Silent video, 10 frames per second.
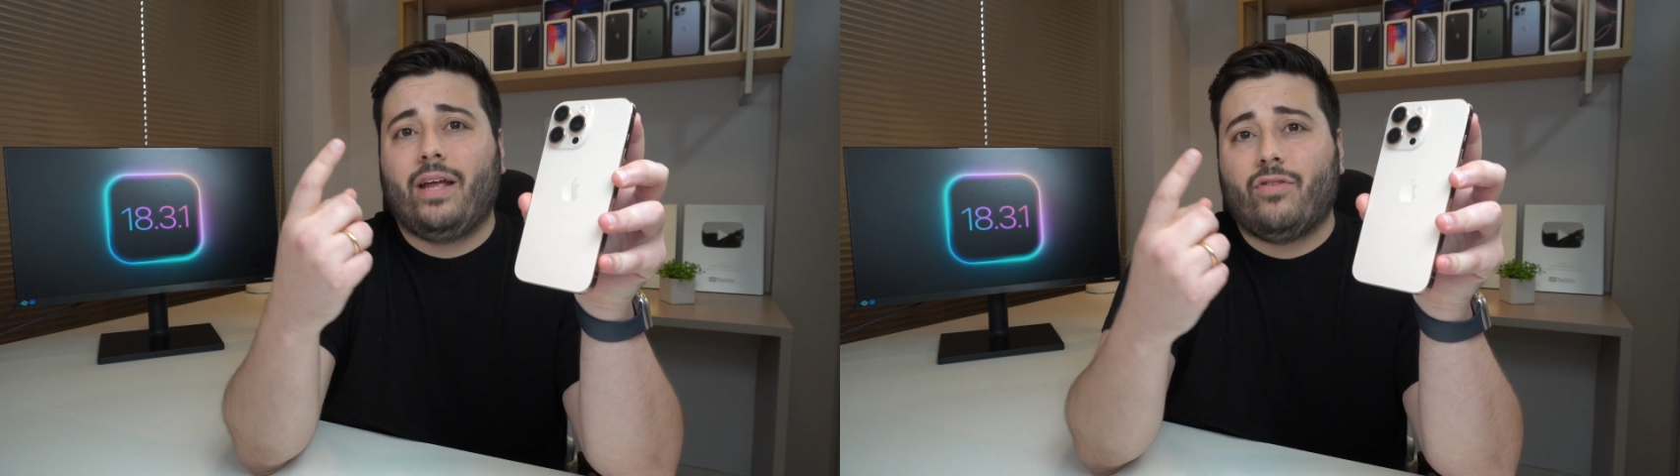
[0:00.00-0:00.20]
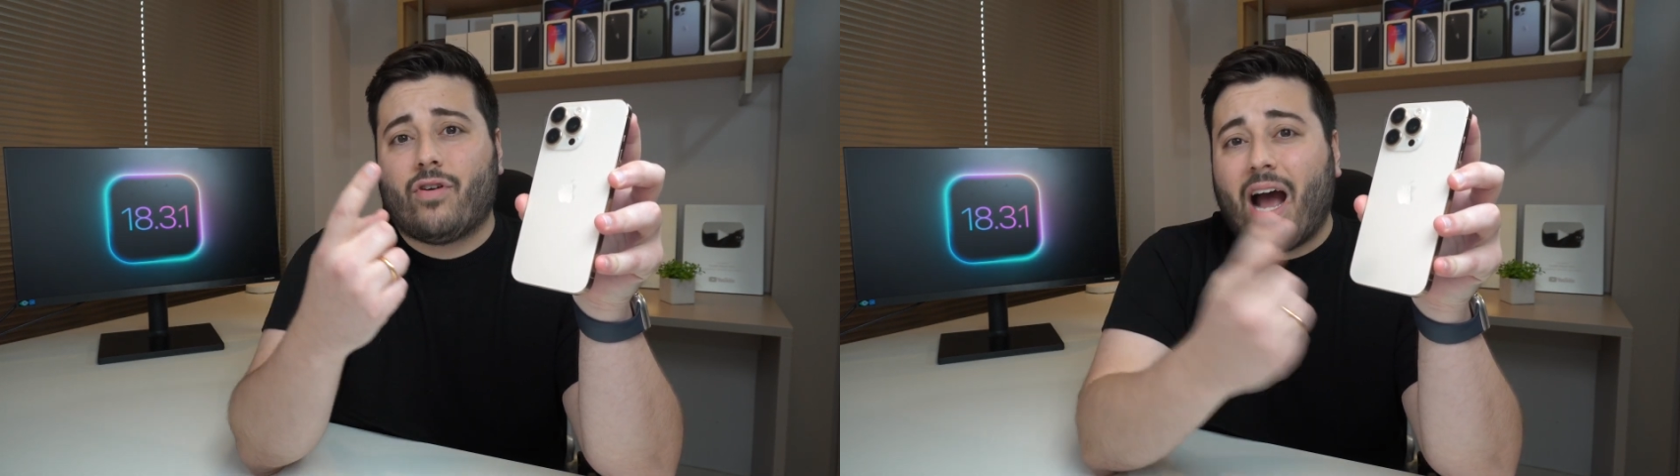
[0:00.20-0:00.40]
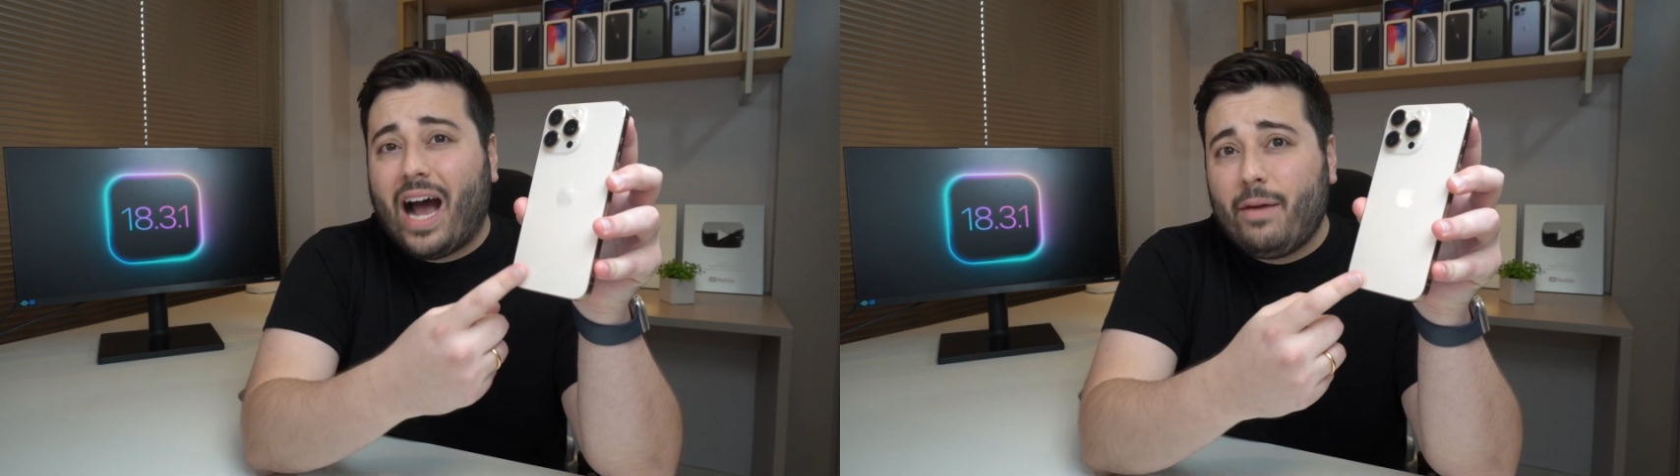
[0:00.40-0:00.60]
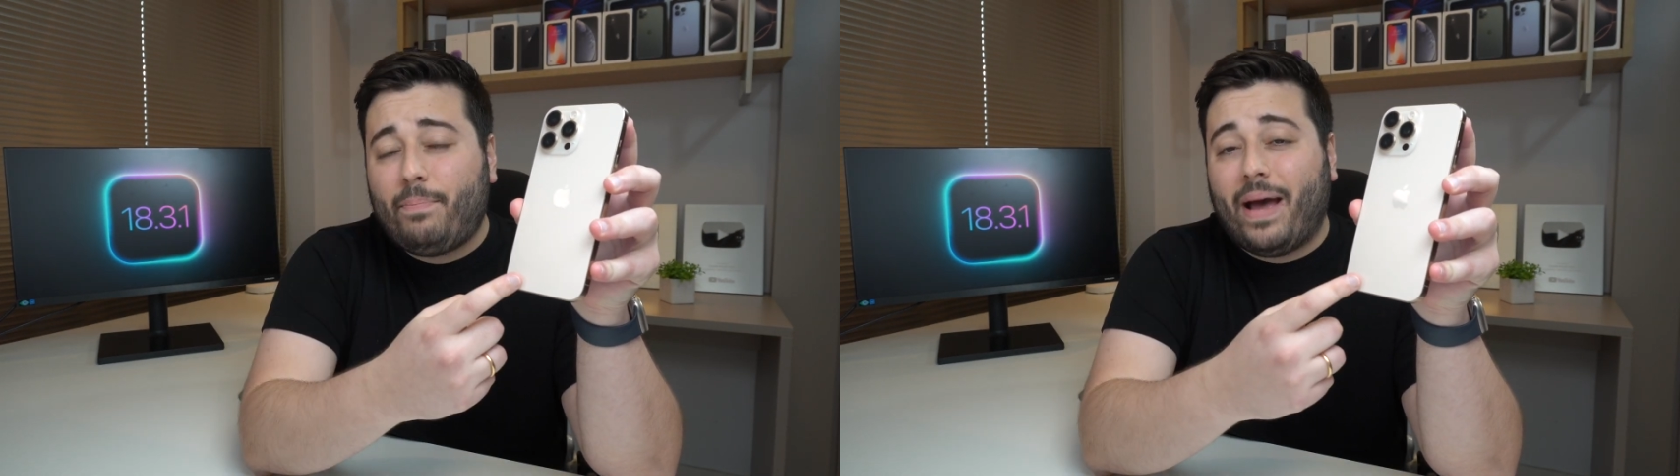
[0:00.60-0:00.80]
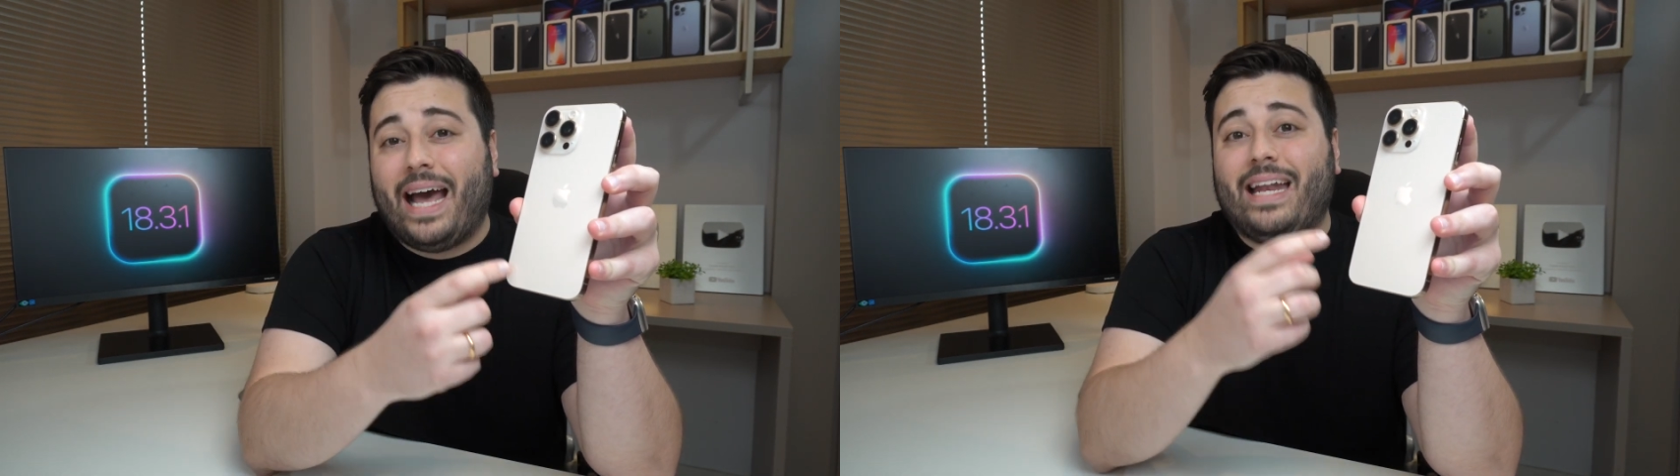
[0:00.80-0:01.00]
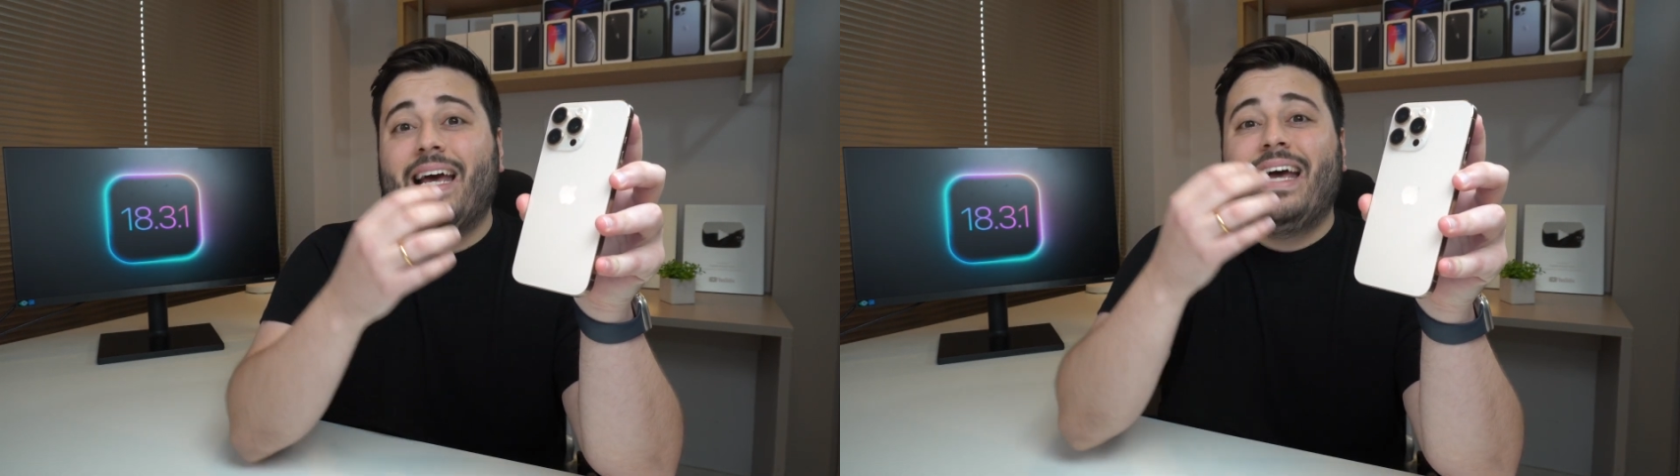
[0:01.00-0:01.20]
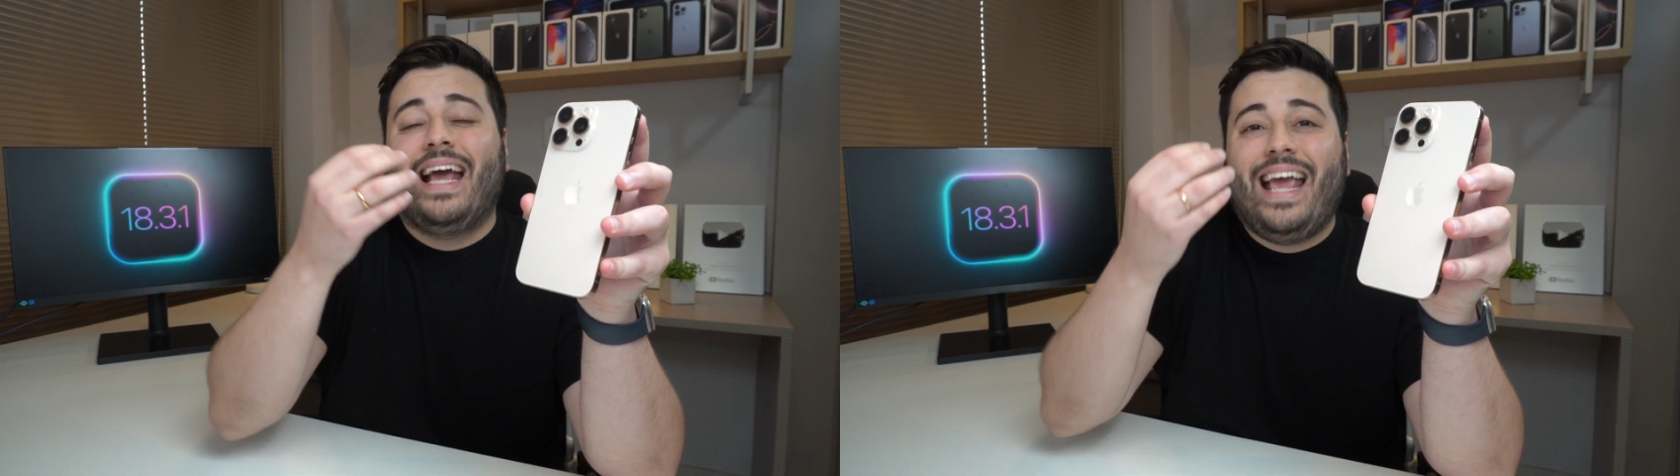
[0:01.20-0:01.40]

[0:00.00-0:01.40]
and your iPad,